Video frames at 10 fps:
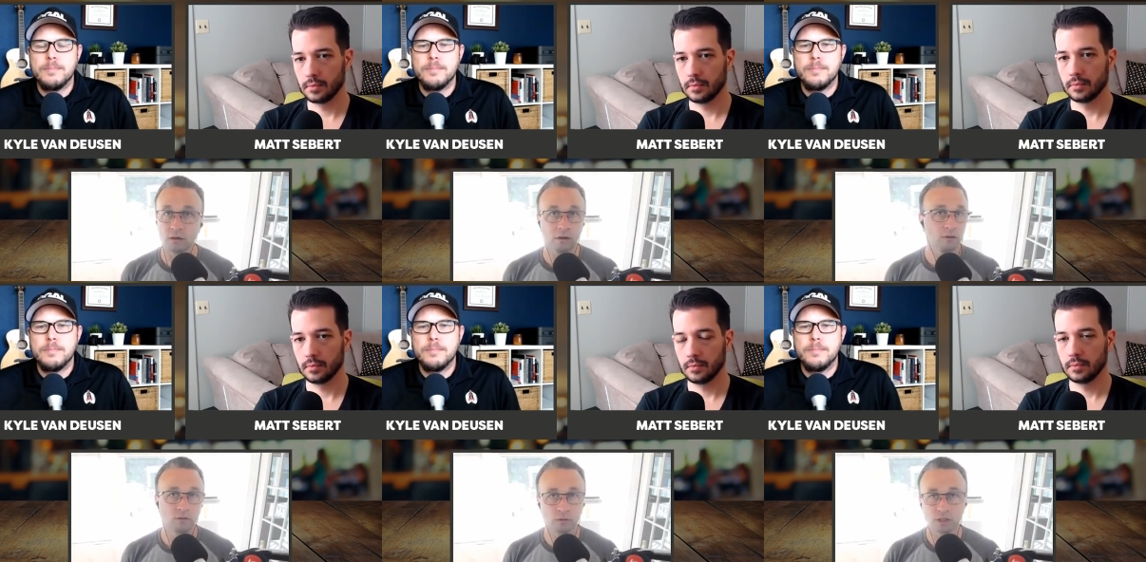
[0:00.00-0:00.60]

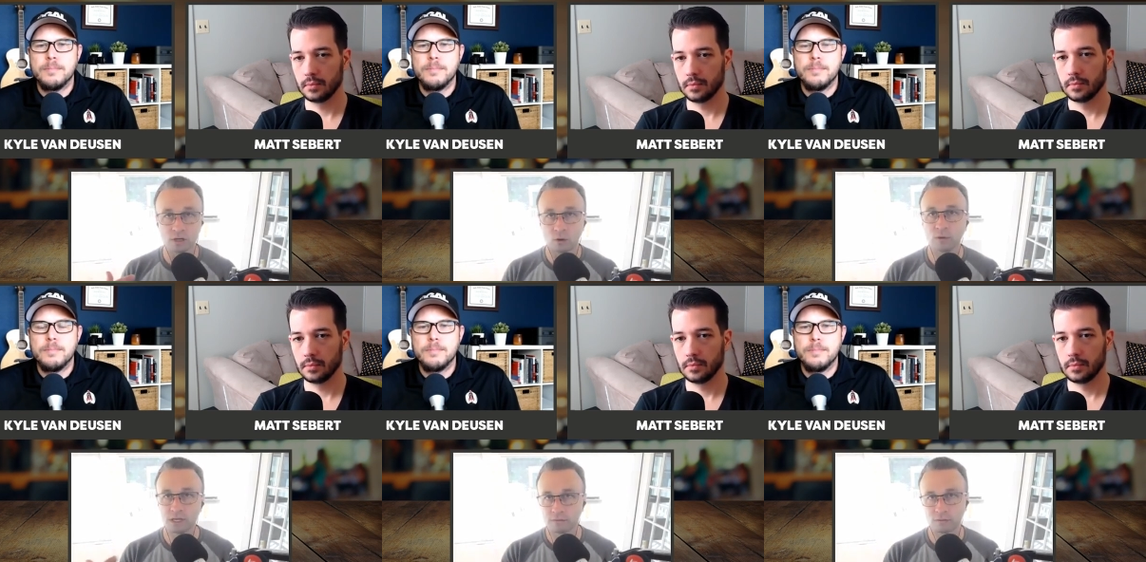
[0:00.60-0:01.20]
Speaker 1: So it doesn't
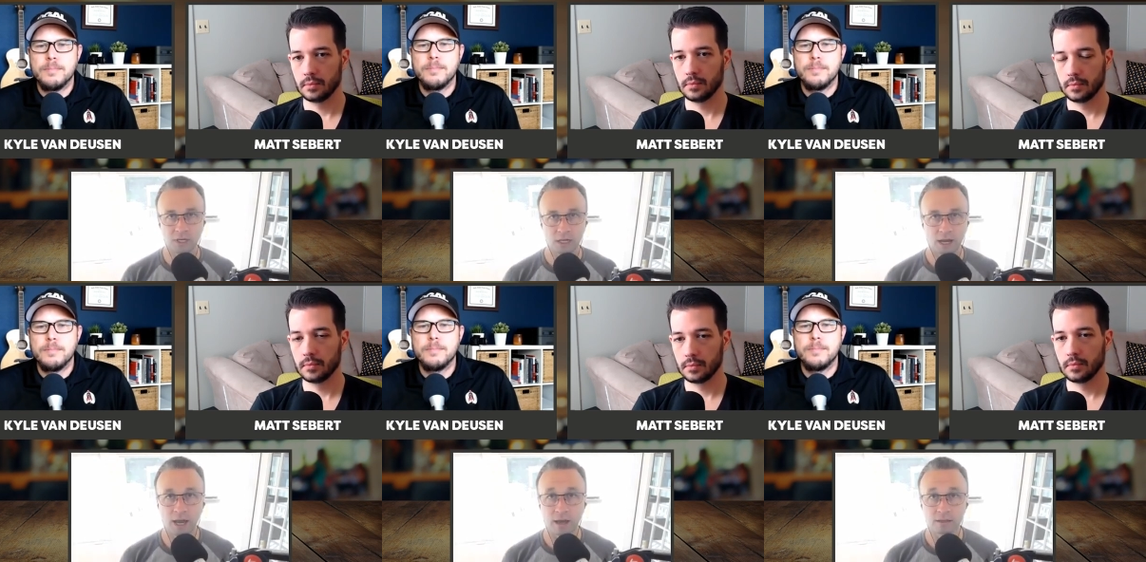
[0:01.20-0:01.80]
always have to be an
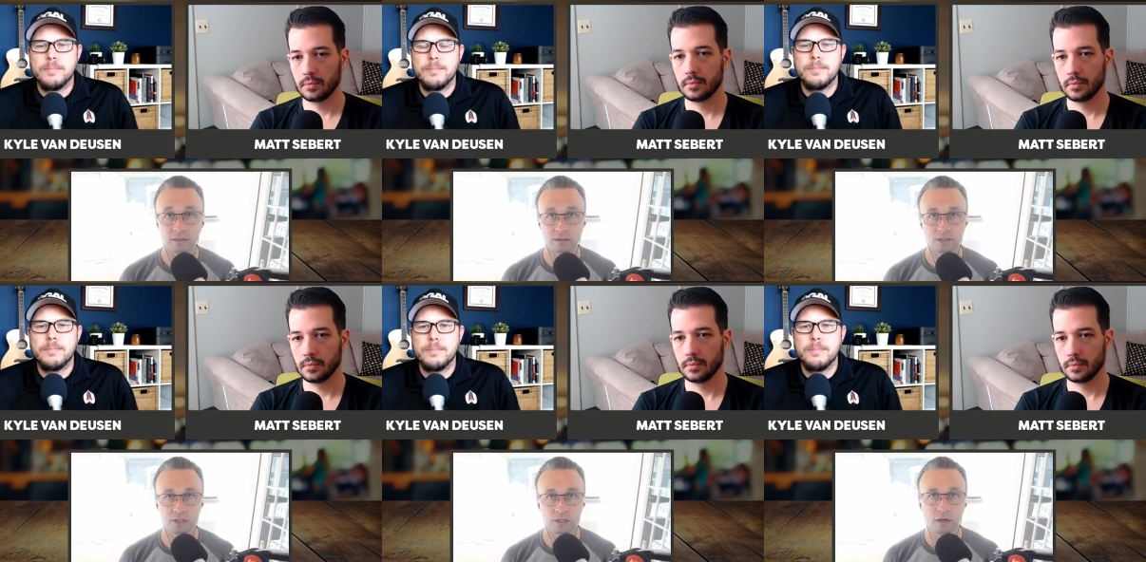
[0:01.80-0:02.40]
ask. It's
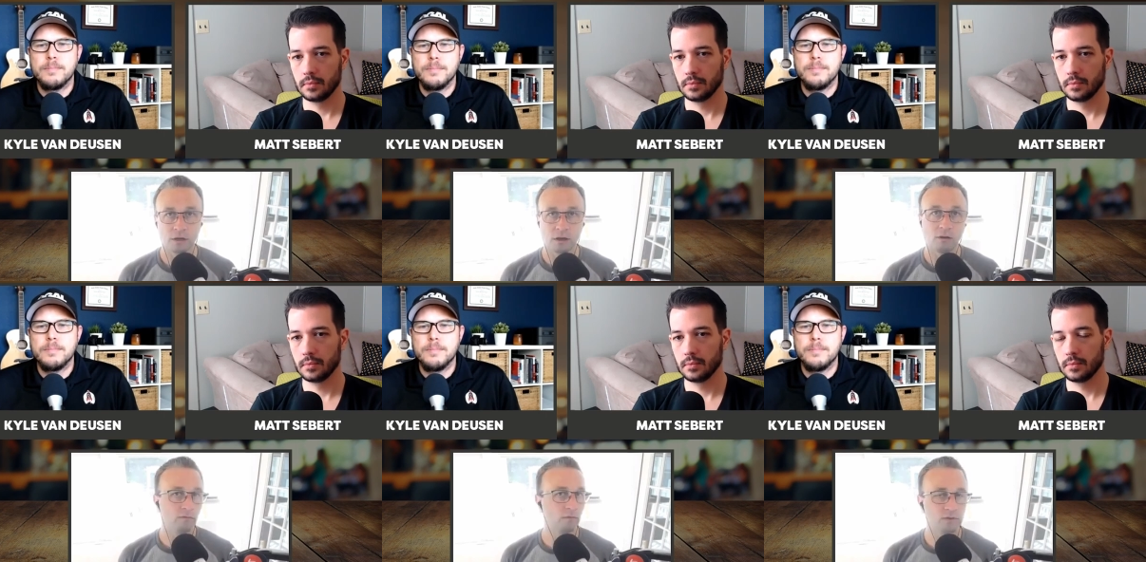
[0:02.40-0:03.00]
just
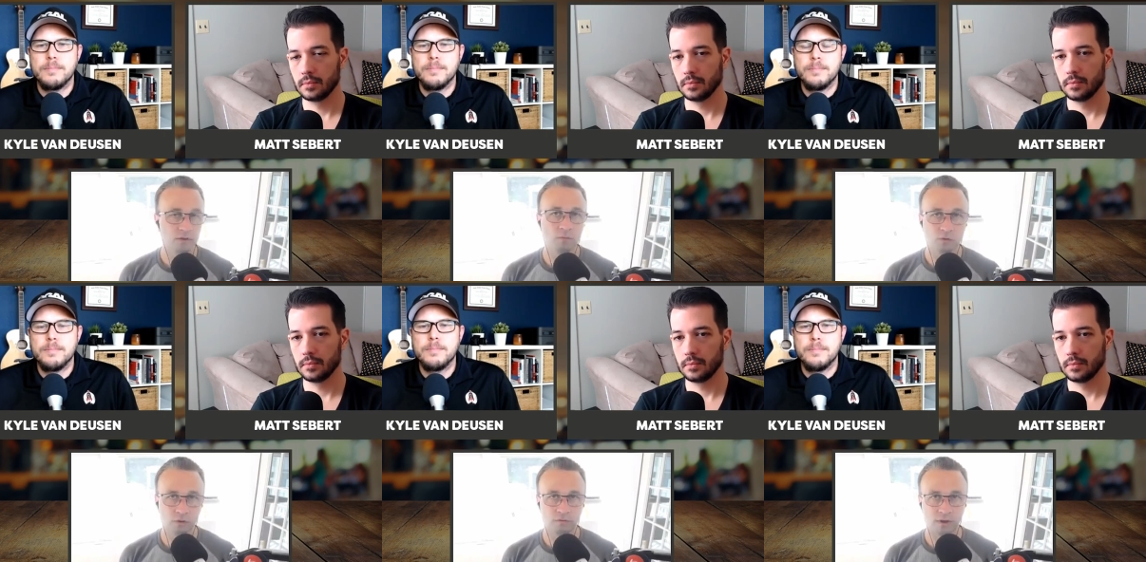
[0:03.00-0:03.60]
a, some
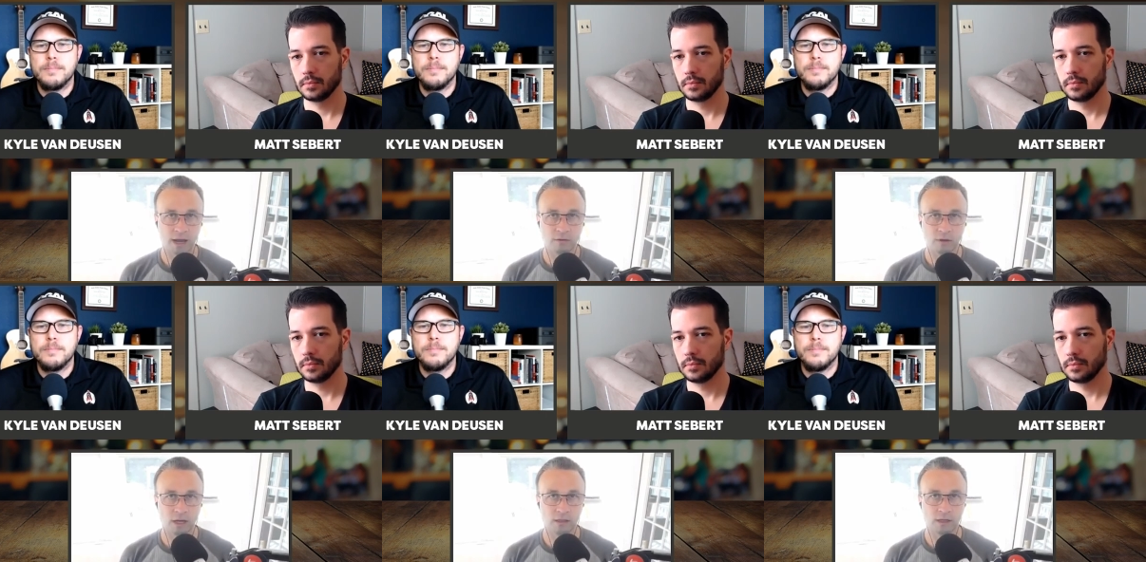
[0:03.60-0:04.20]
sort of value
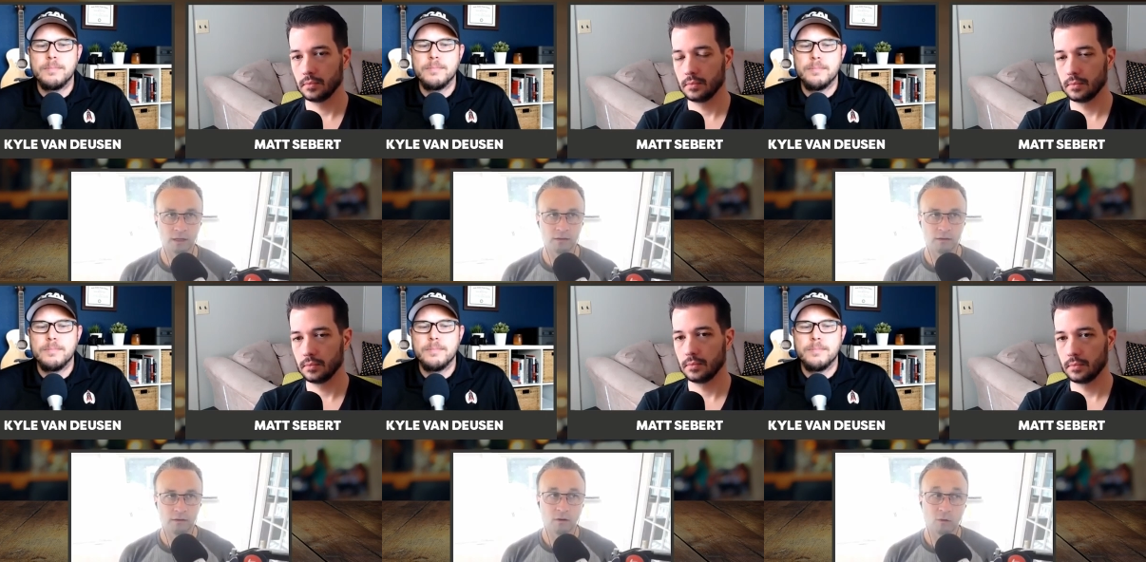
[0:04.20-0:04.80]
add that
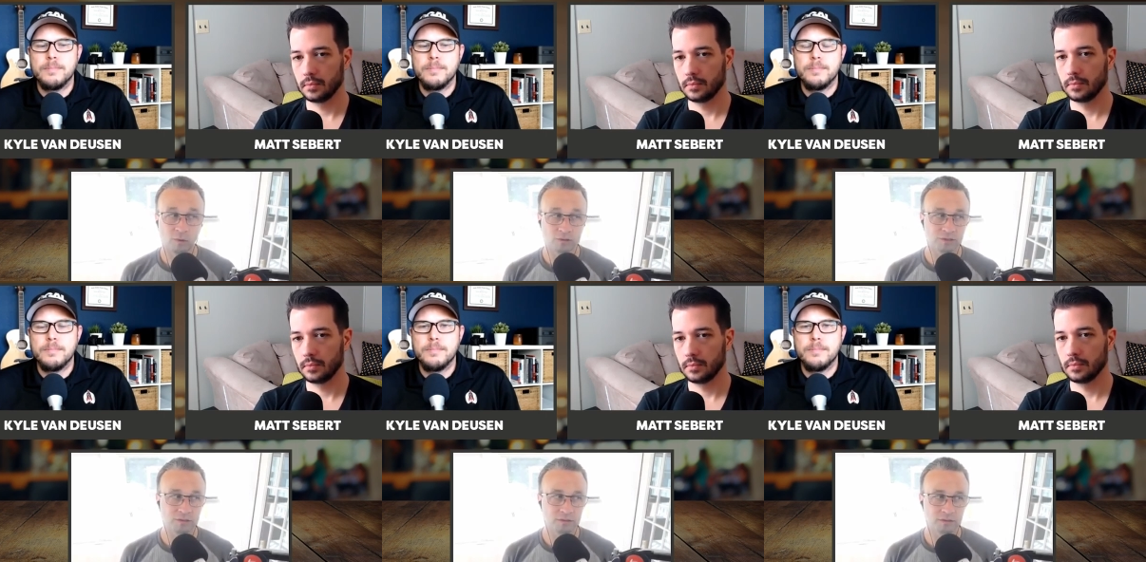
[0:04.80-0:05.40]

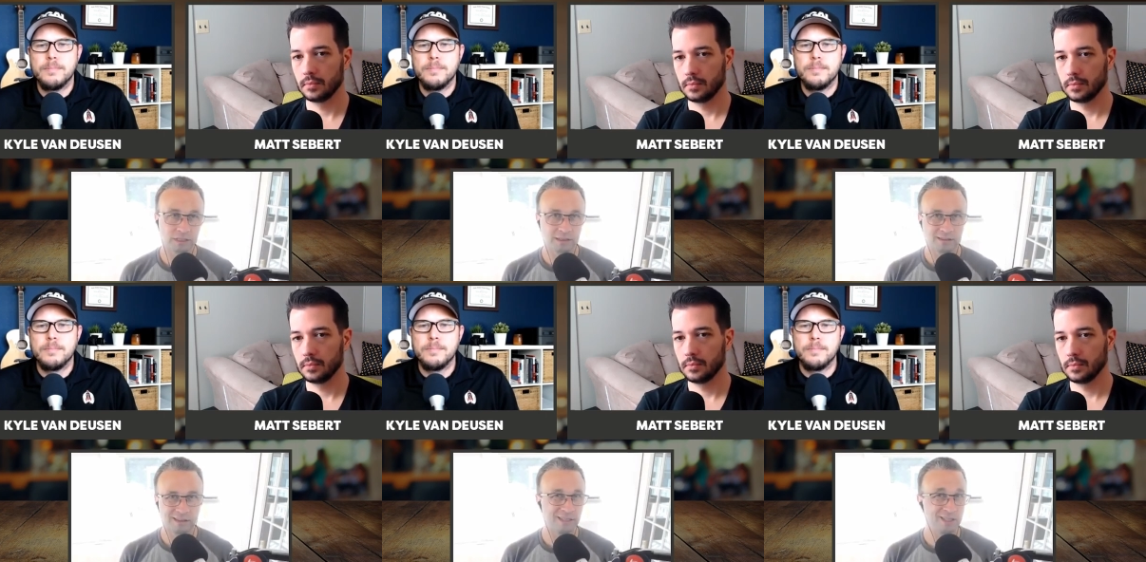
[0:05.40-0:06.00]
almost
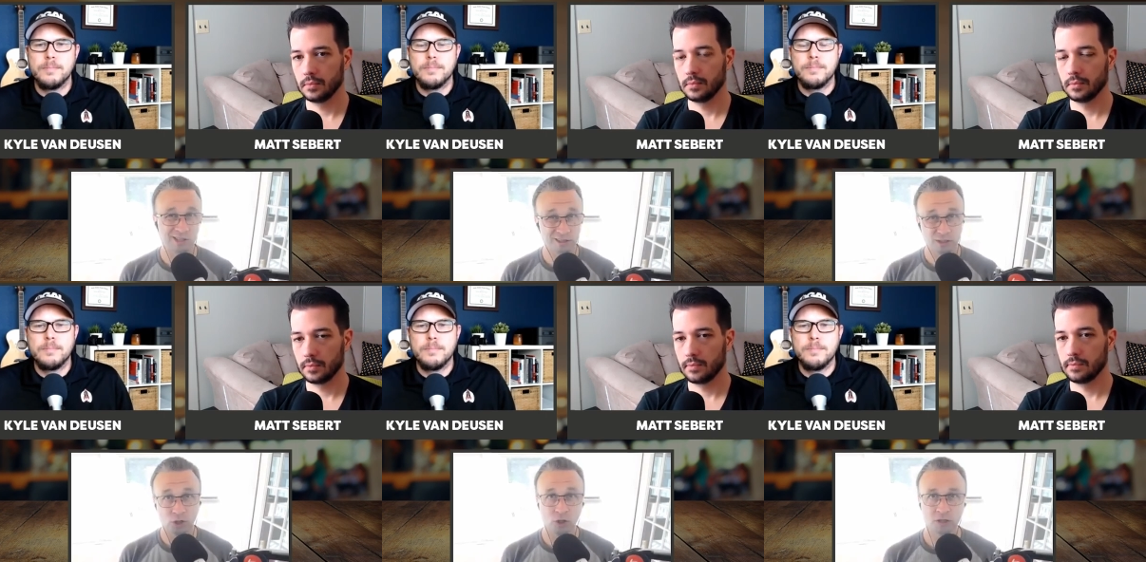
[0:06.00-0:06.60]
they start to
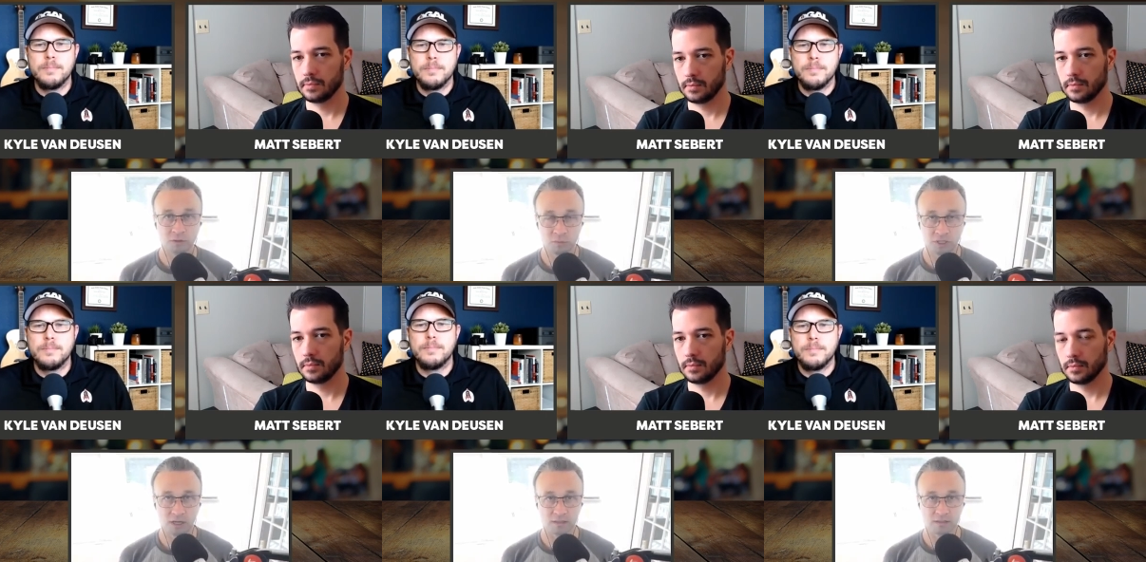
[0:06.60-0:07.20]
look at the
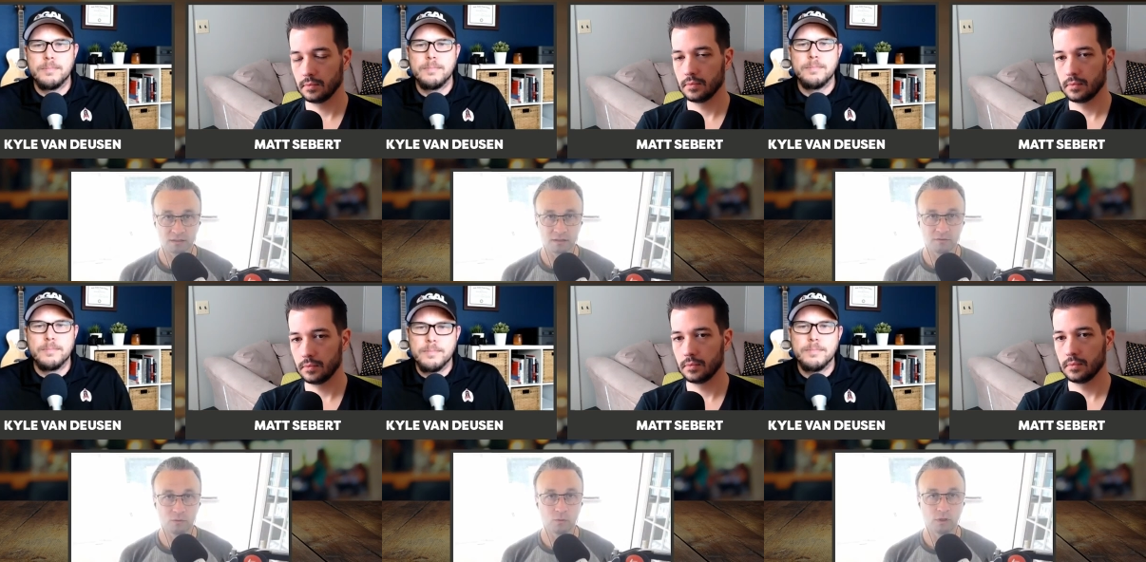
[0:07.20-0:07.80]
P S,
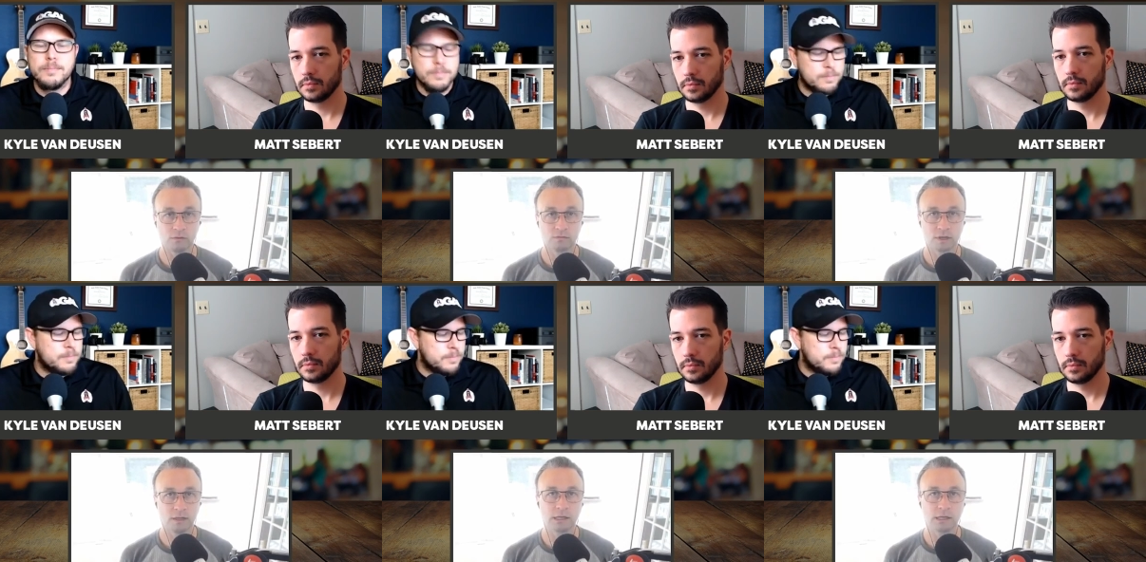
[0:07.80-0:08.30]
if you will, right?